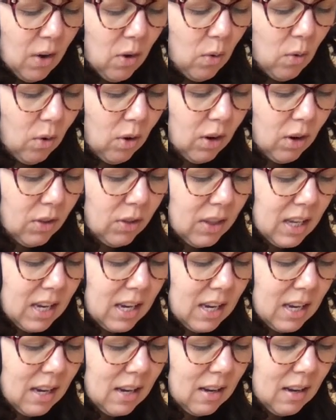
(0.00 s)
or
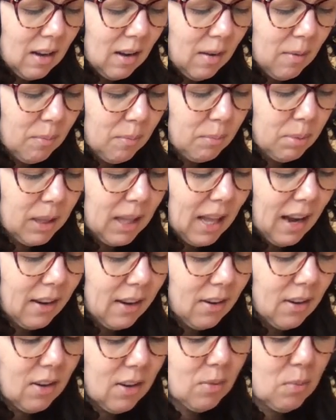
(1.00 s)
the um,
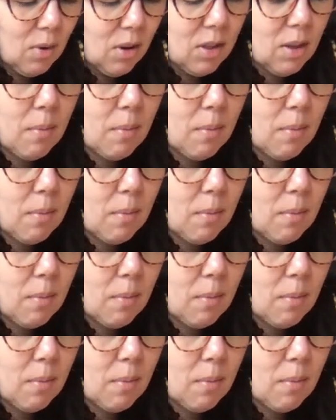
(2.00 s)
placard where